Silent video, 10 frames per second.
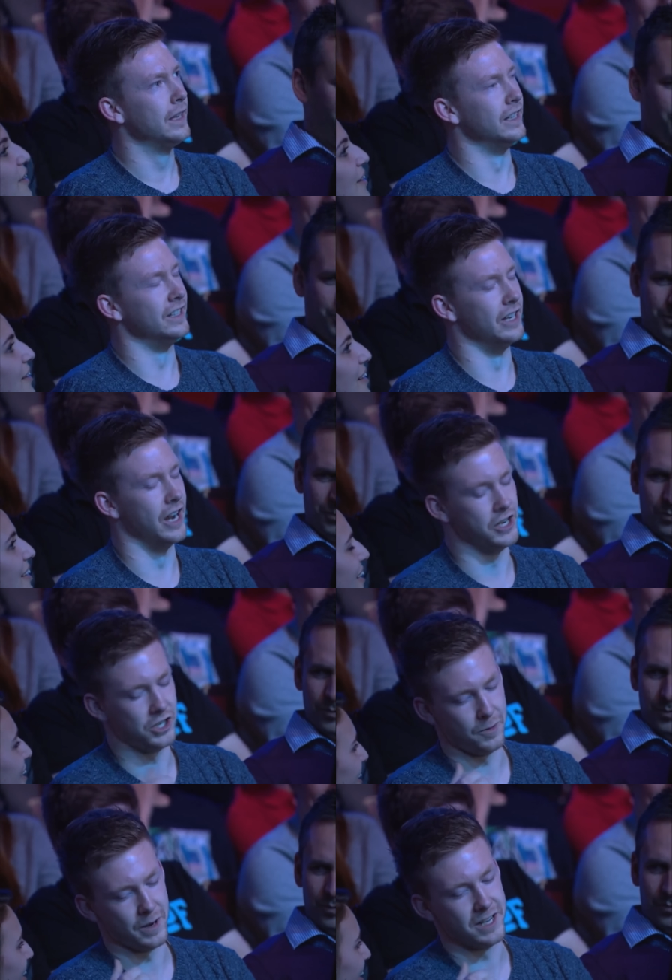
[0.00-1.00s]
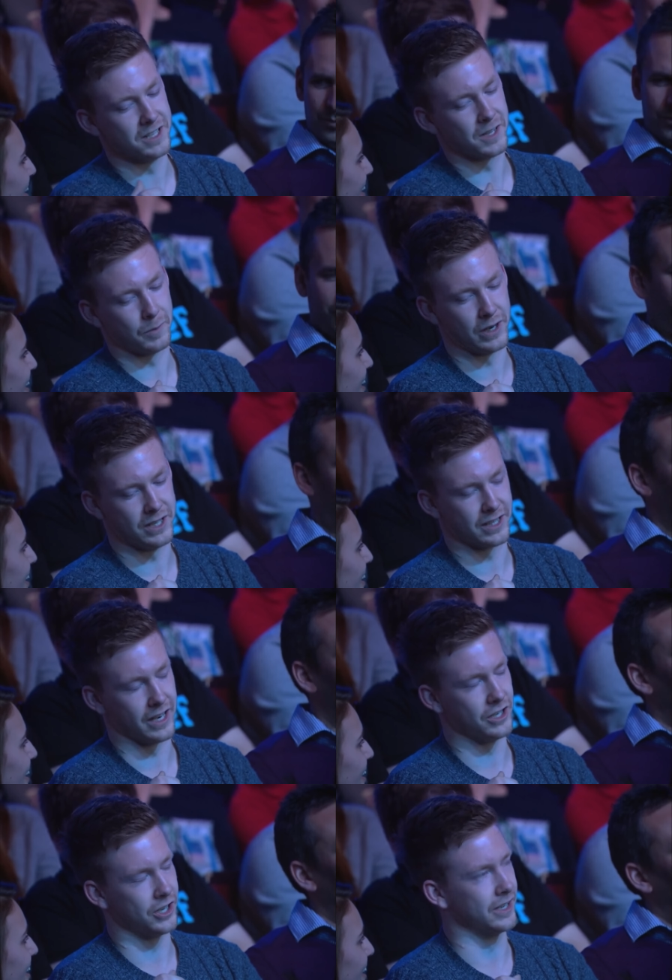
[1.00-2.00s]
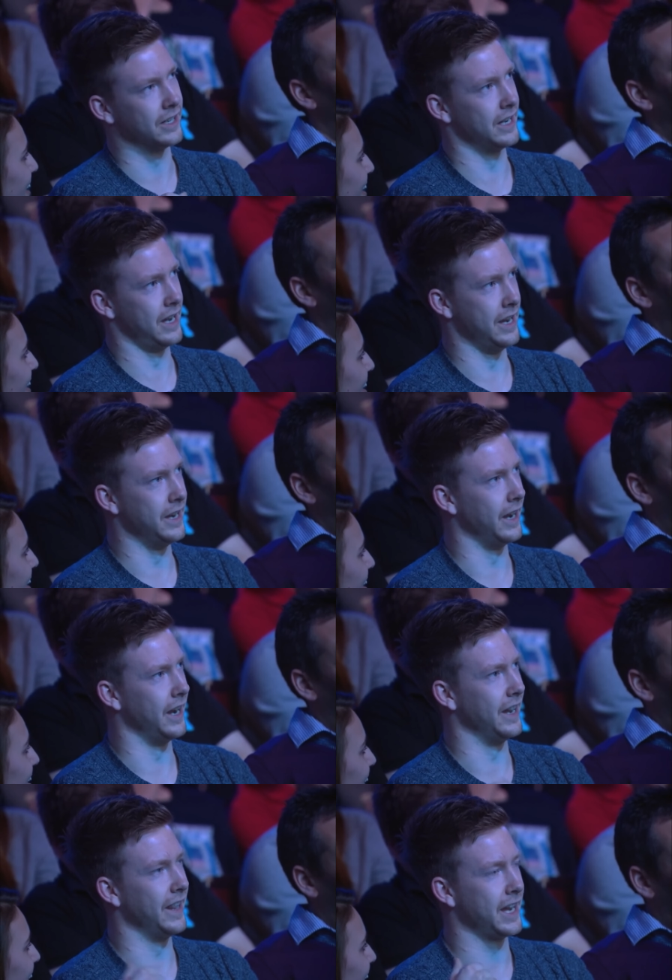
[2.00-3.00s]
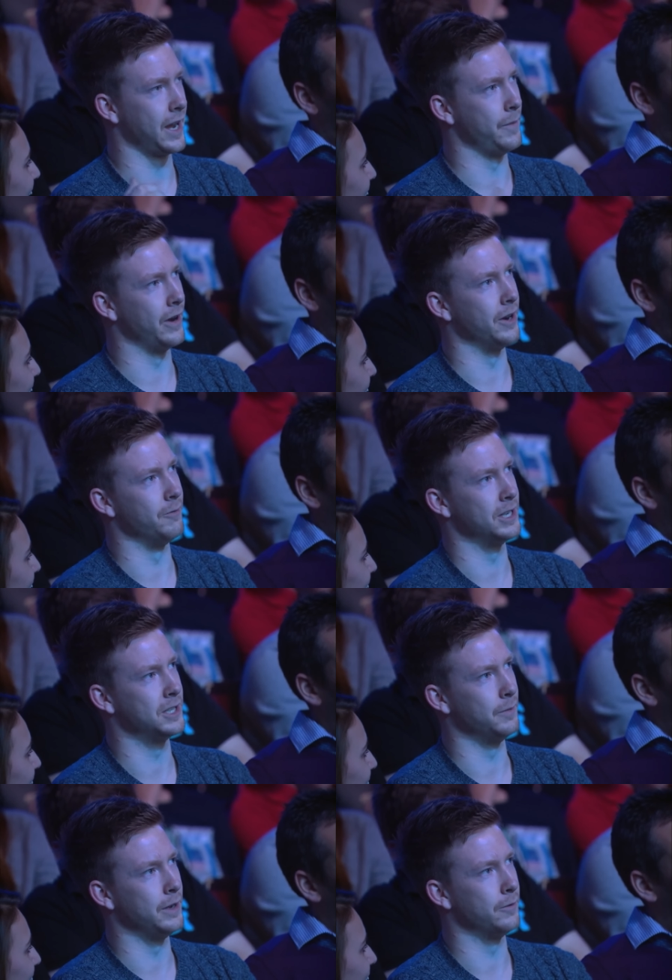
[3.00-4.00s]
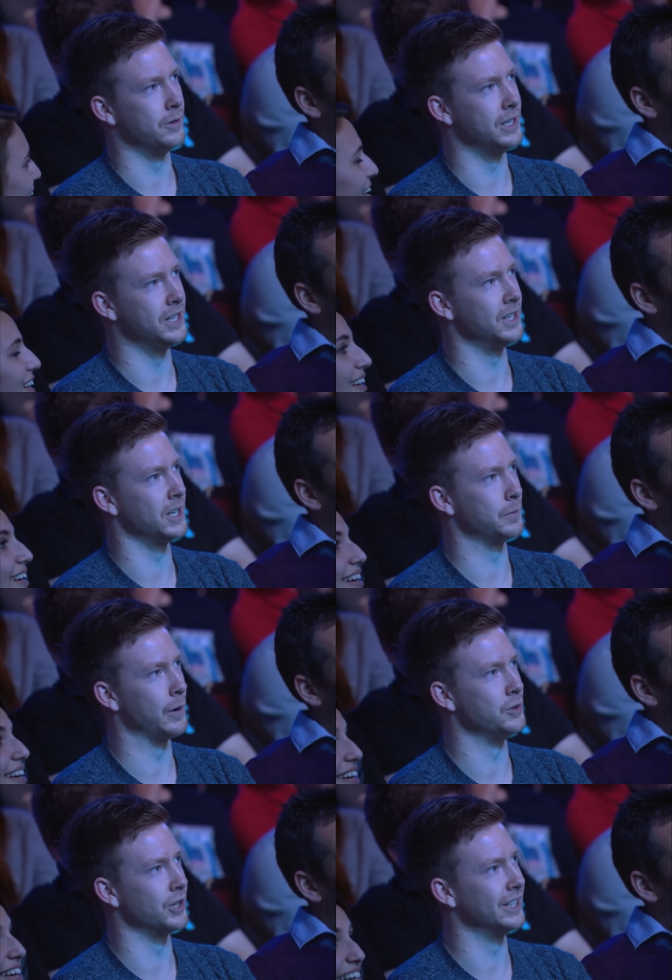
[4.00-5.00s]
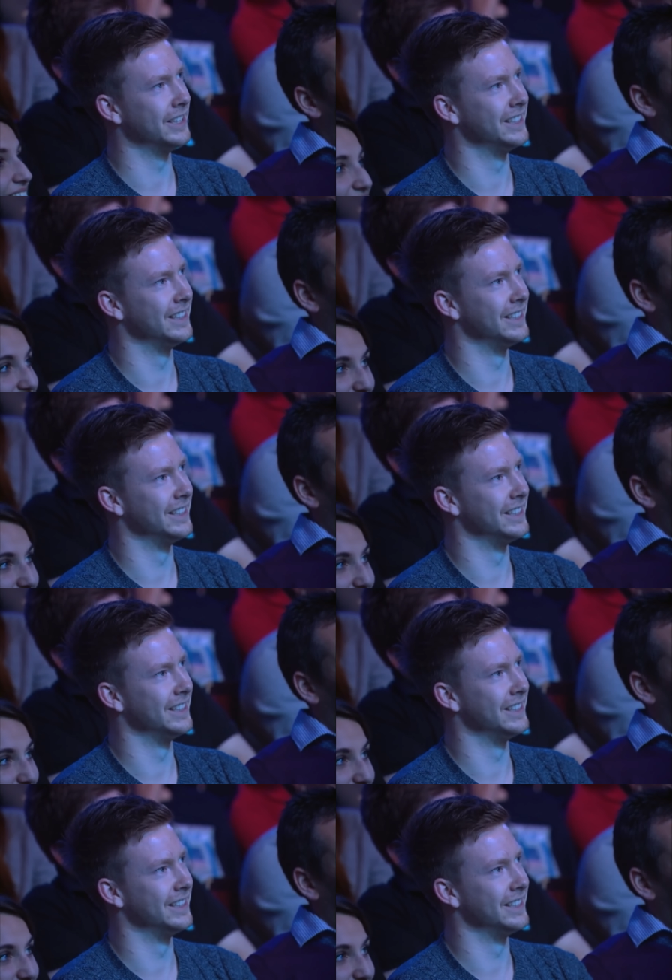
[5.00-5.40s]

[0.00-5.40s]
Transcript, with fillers: happened? Uh, she went into the police station and uh, they came out and arrested me for indecent exposure. They